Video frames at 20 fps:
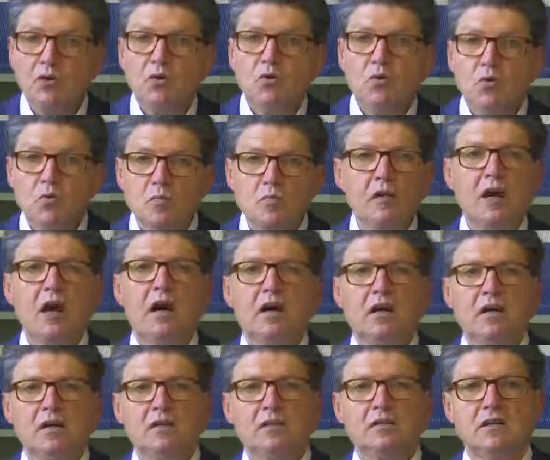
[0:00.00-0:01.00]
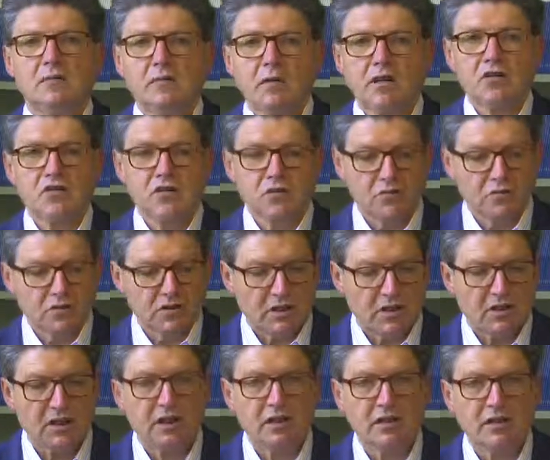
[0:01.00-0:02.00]
towards
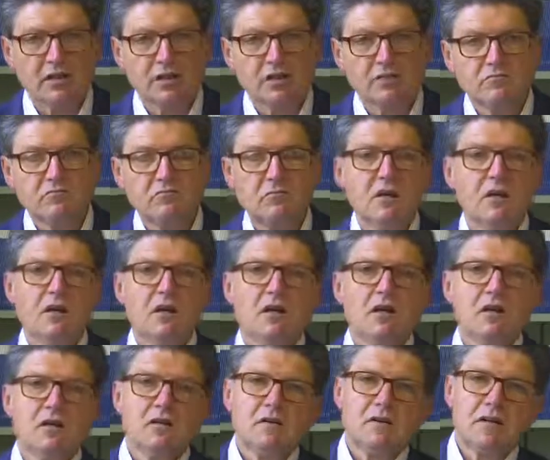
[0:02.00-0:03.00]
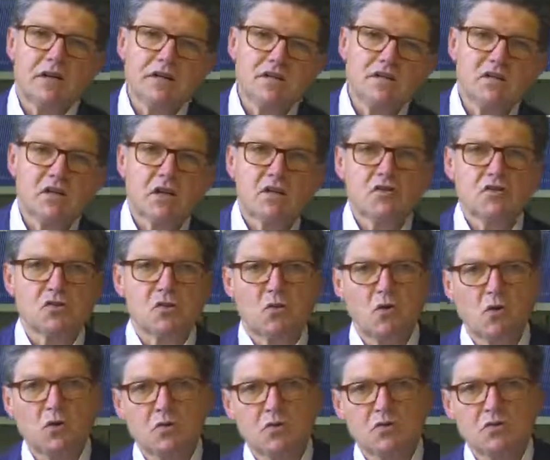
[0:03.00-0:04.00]
morality. So
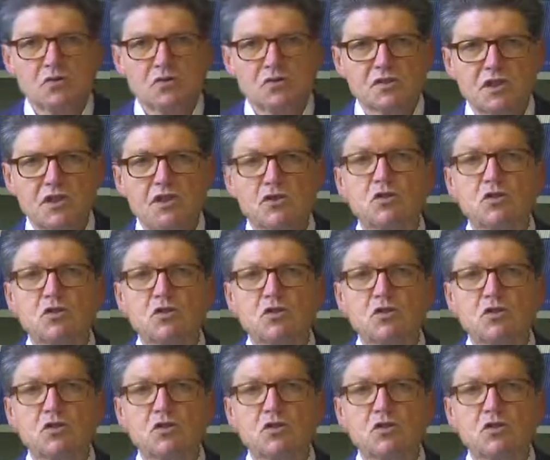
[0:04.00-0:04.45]
if